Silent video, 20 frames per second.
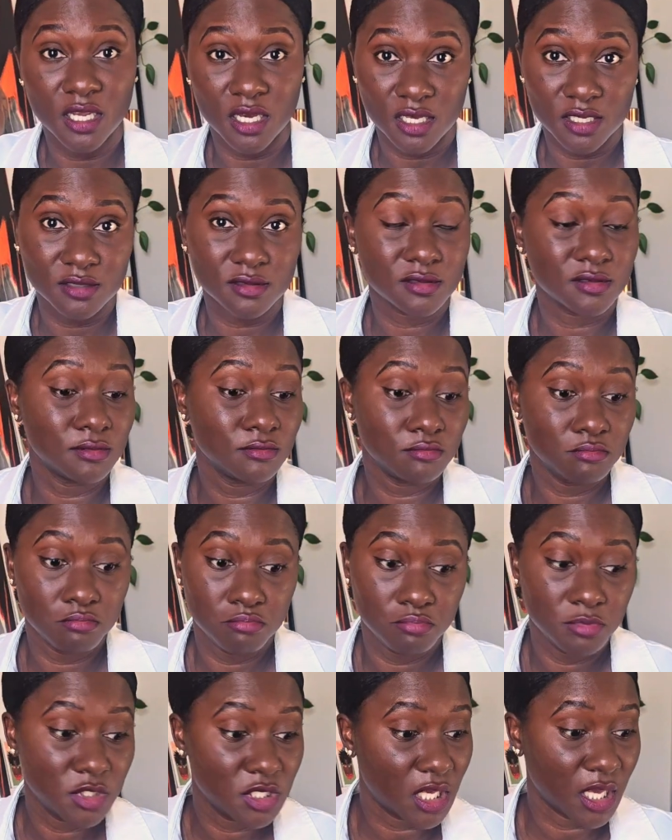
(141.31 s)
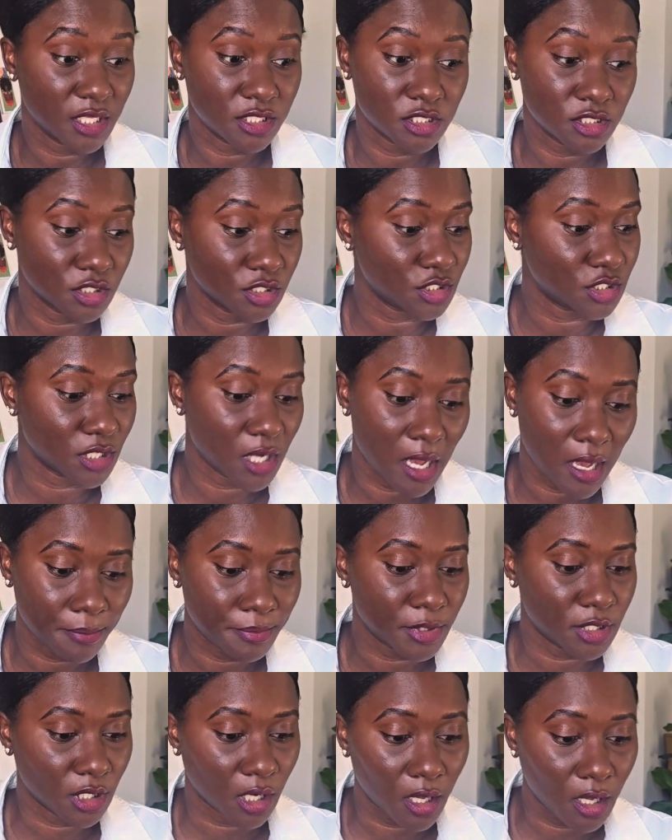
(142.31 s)
does. It gets the
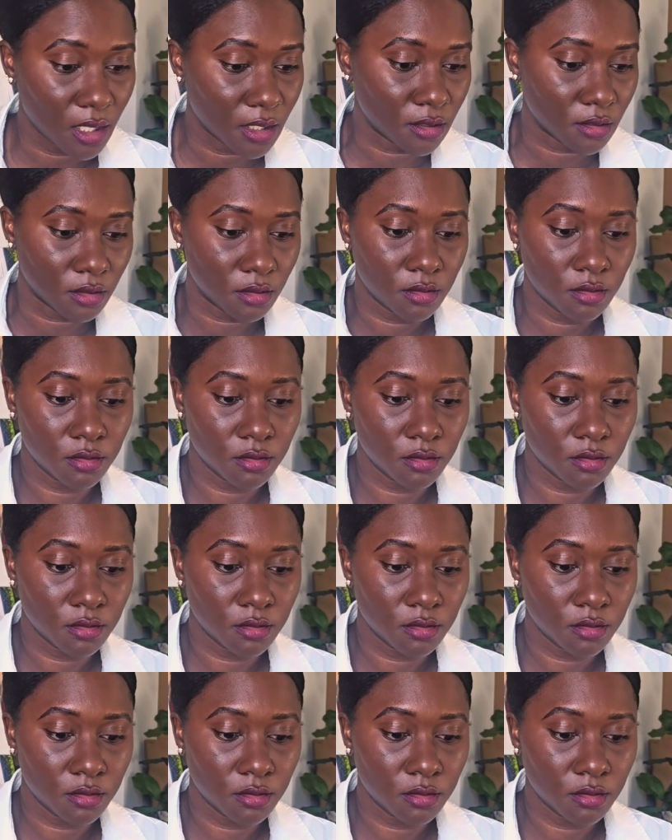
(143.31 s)
job done.